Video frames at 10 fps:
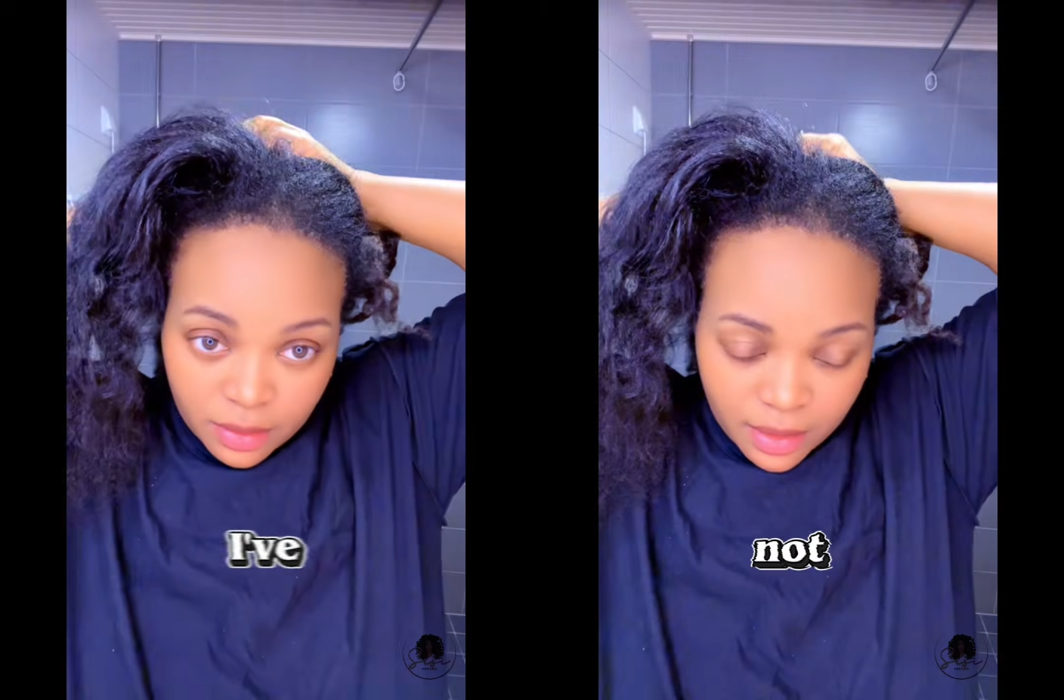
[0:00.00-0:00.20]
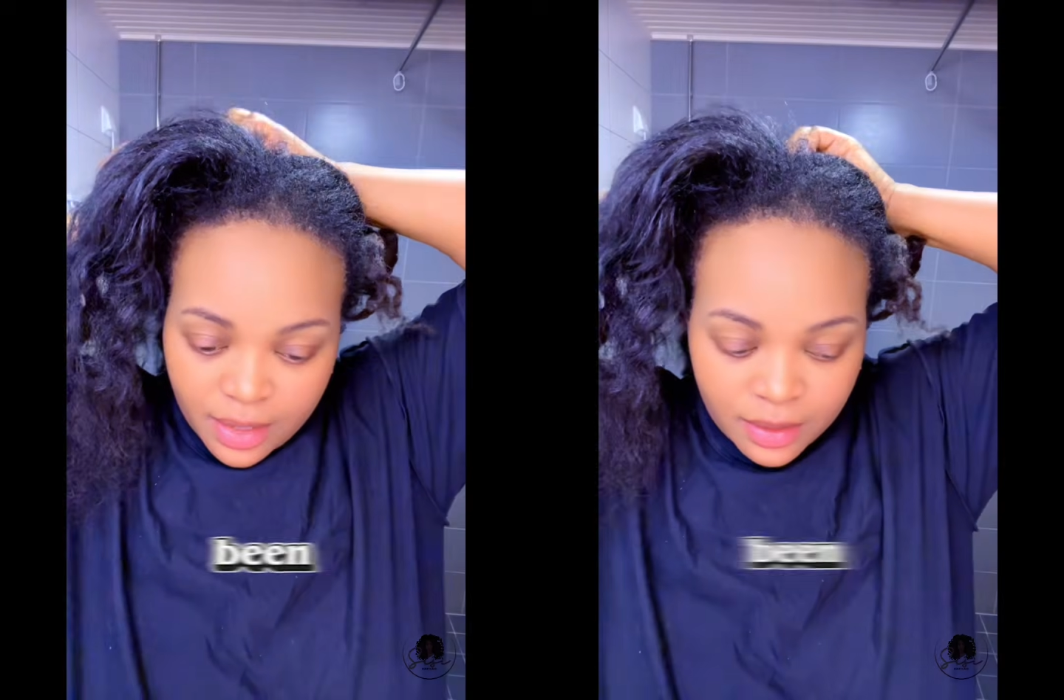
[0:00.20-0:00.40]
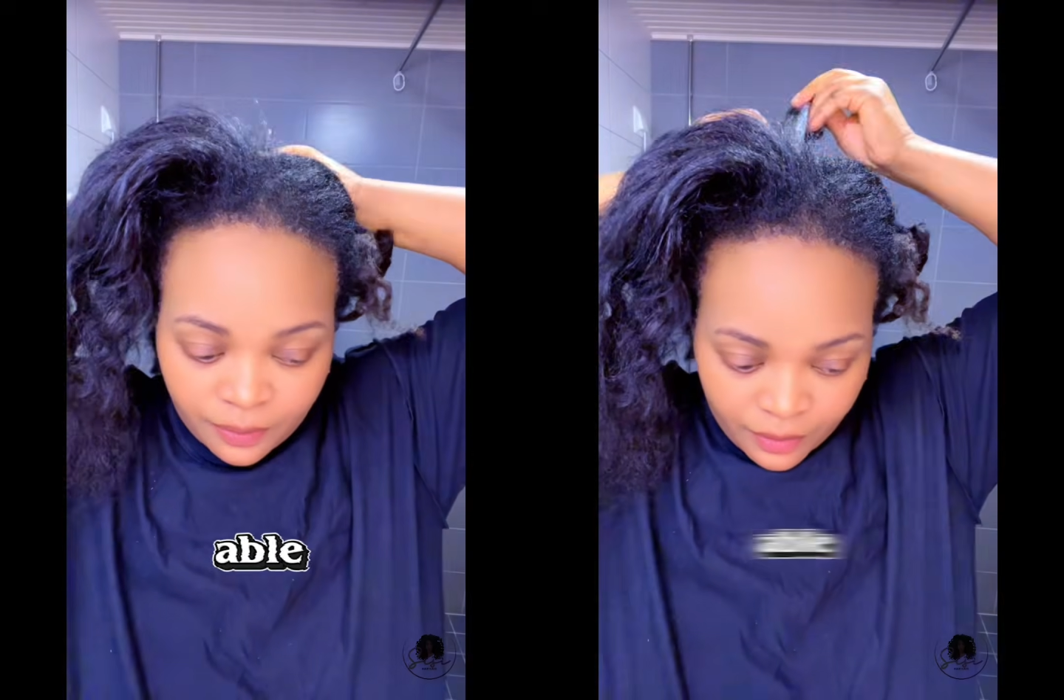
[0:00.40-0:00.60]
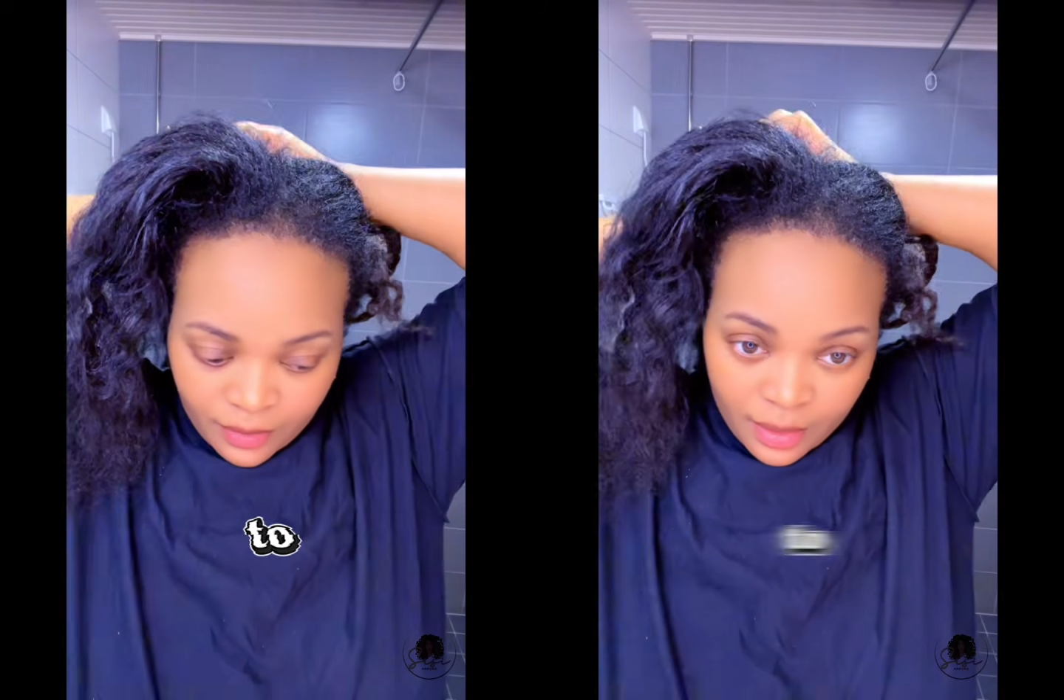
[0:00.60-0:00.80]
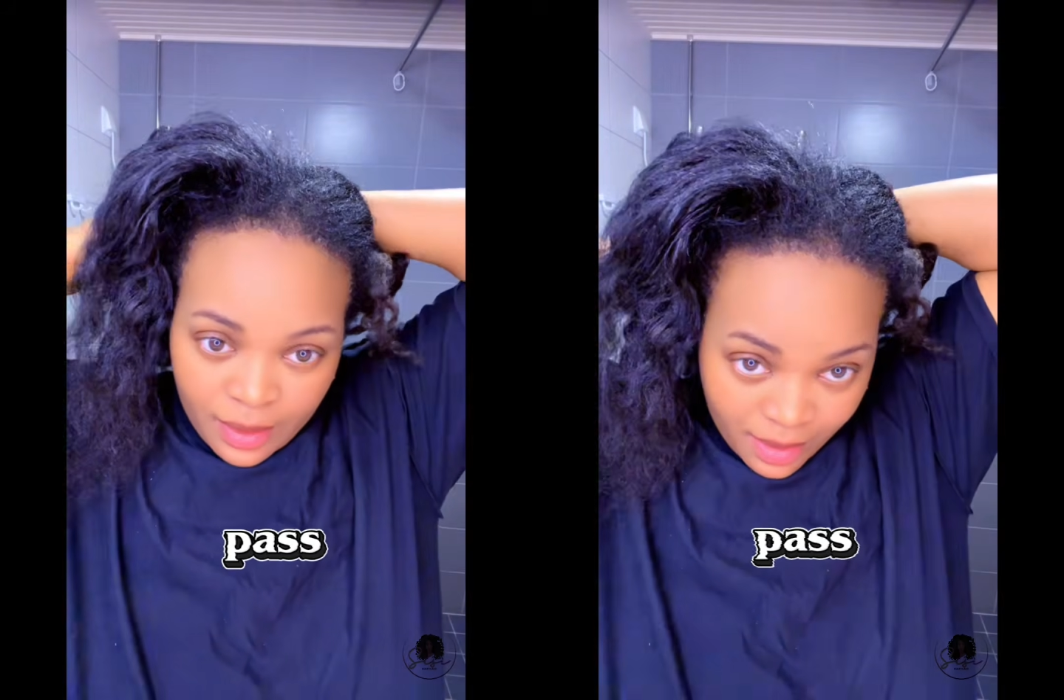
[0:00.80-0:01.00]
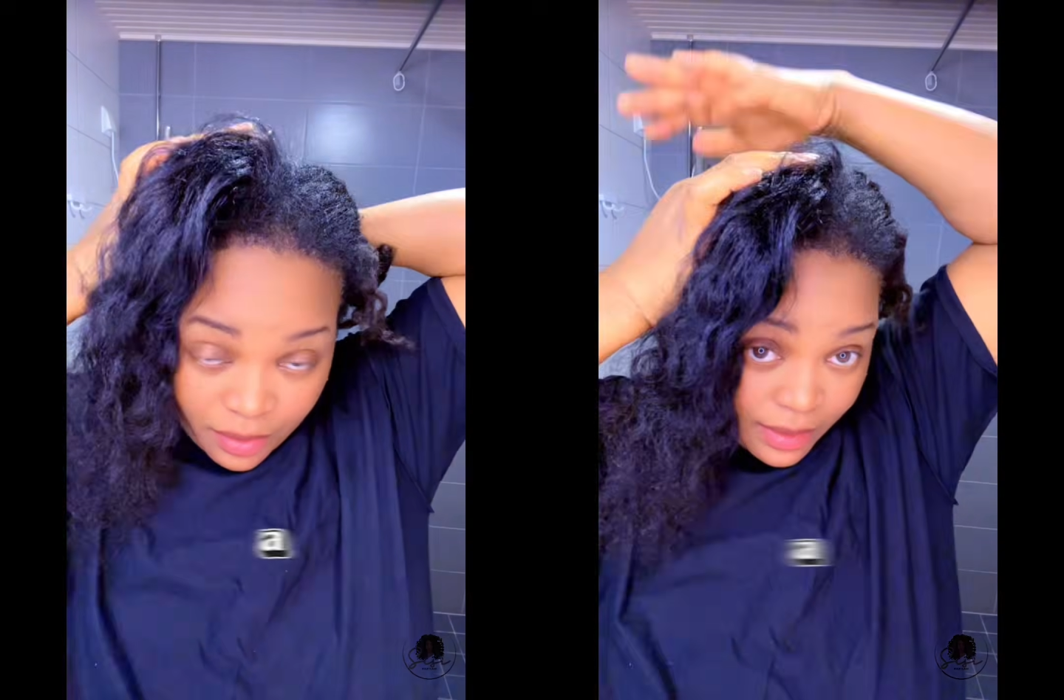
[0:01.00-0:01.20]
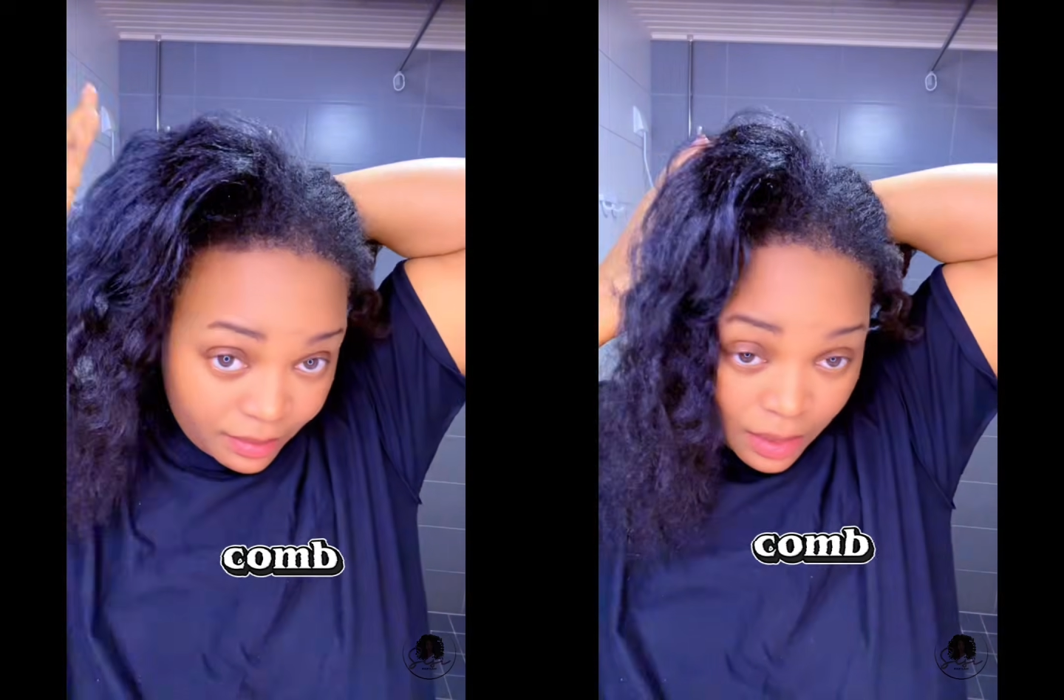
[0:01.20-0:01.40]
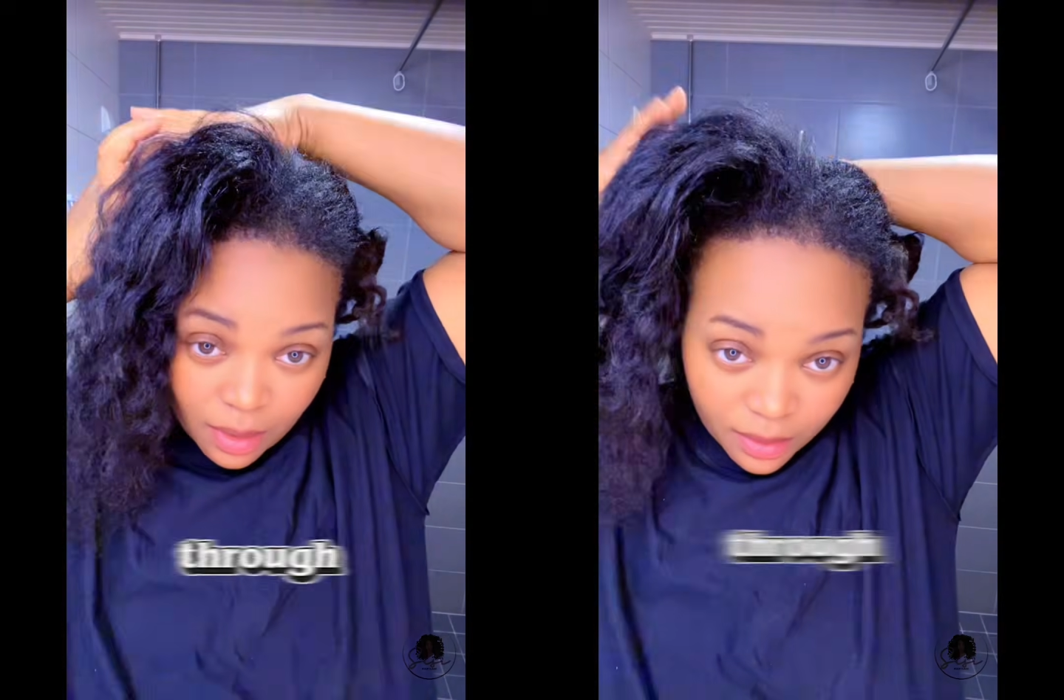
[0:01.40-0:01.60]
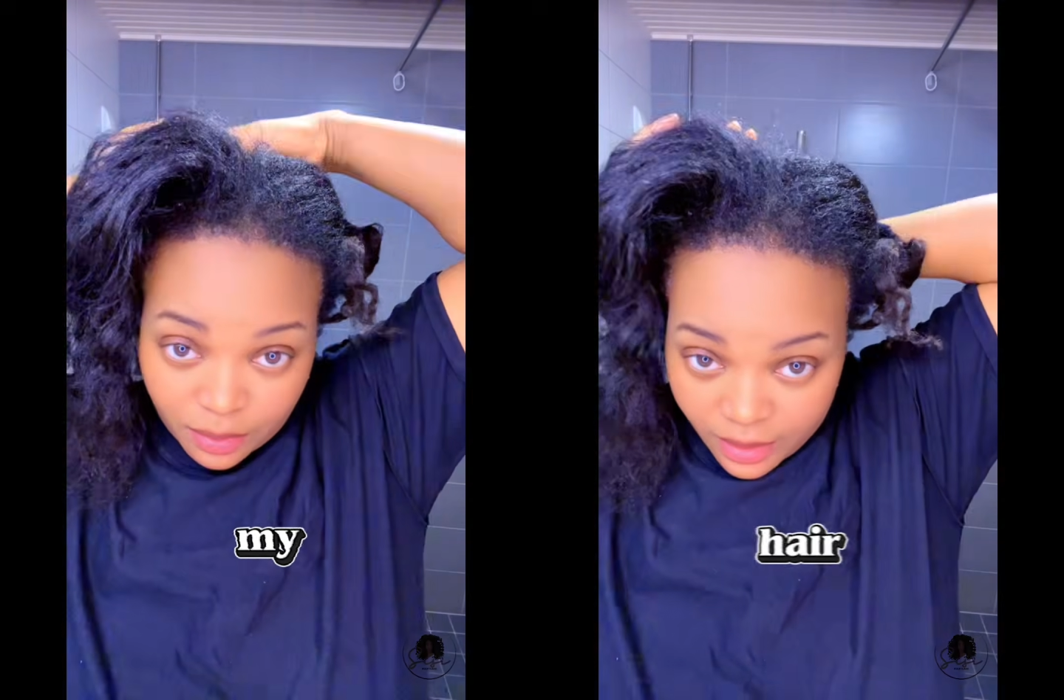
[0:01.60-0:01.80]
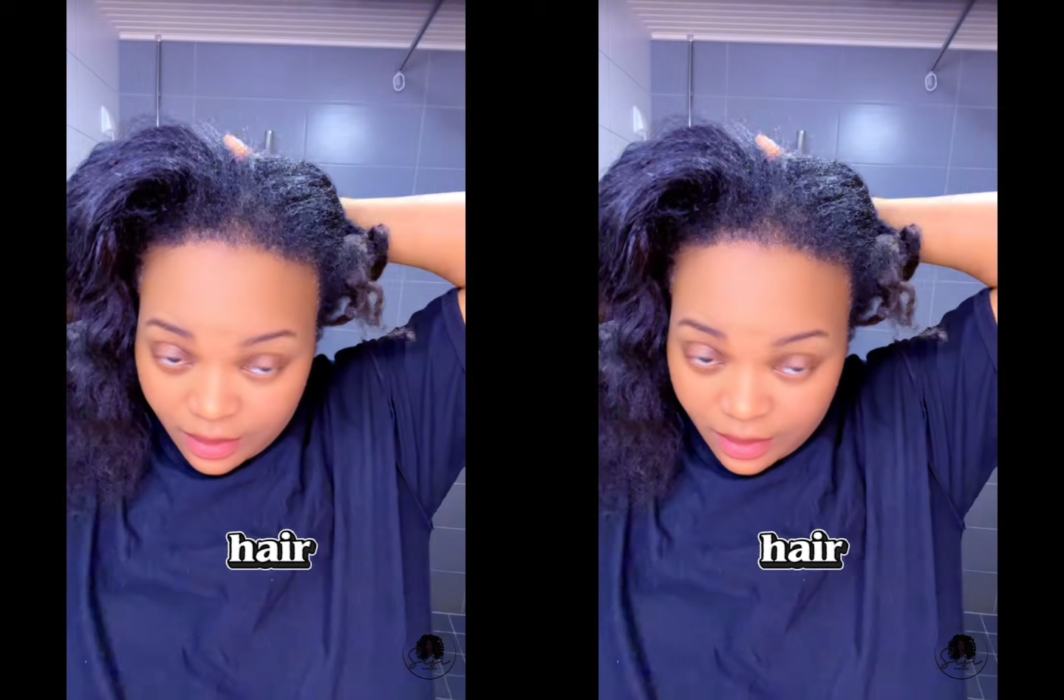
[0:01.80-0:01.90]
not been able to pass a comb through my hair.